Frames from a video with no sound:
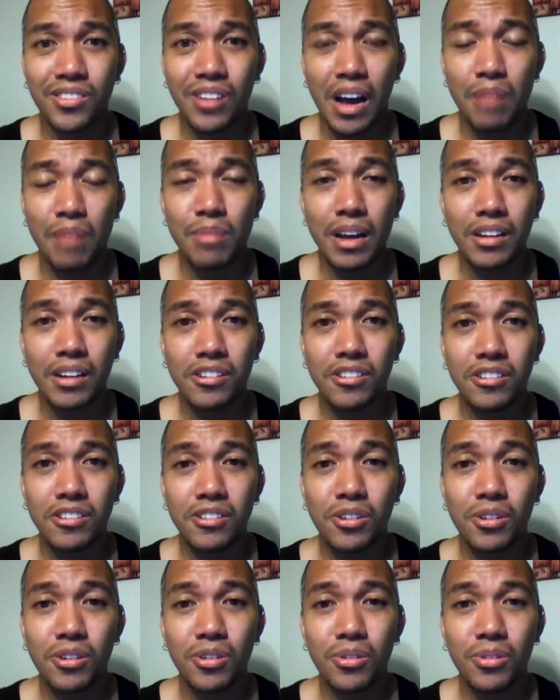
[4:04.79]
I'm not gonna
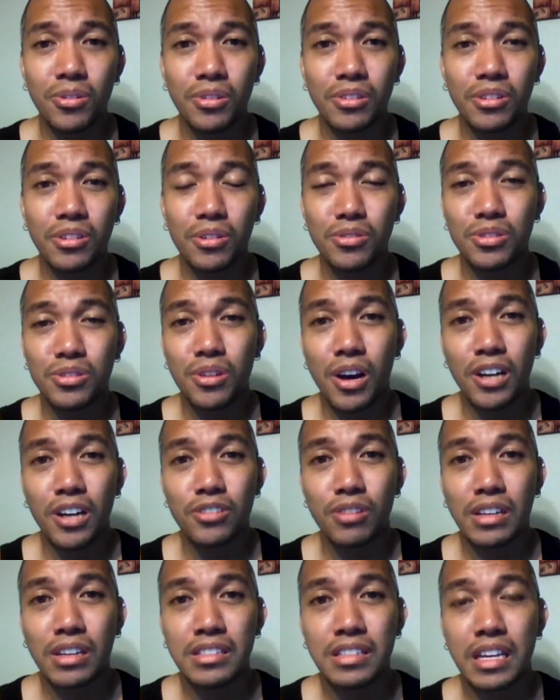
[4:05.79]
go to
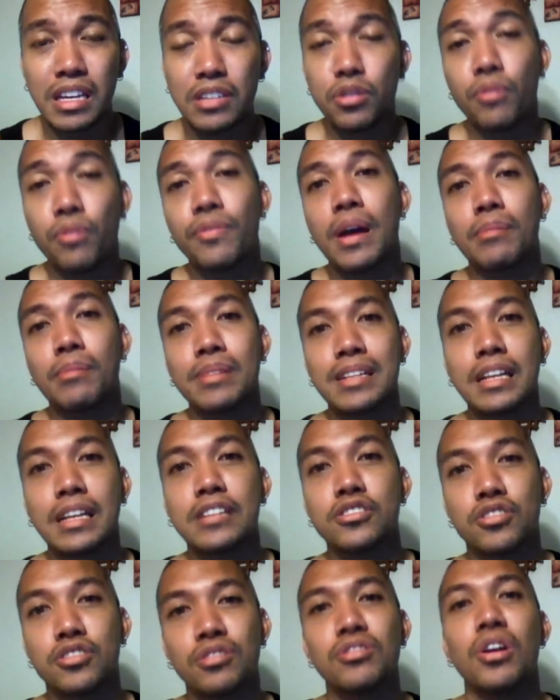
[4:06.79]
Andre and say your family
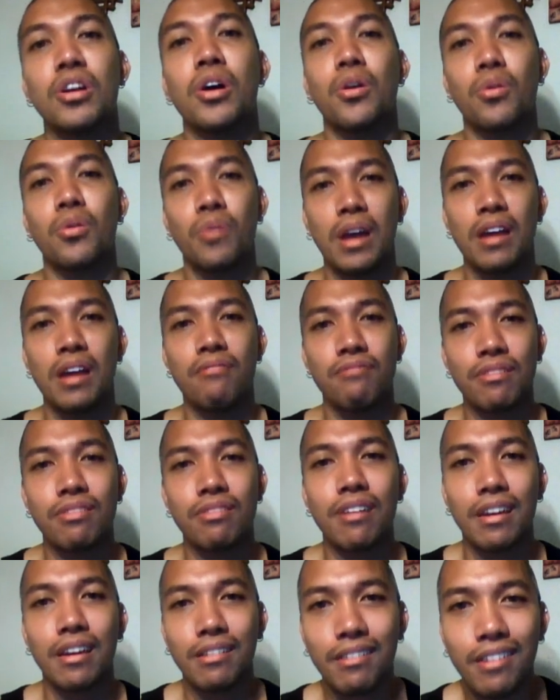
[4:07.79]
needs to know
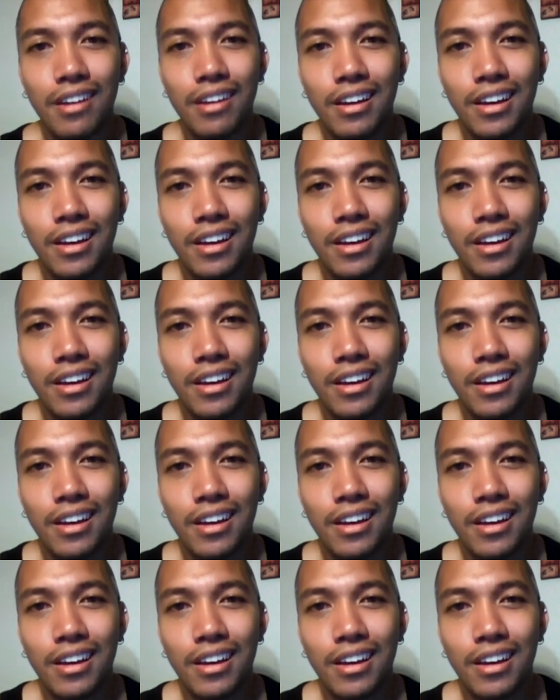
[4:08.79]
everything.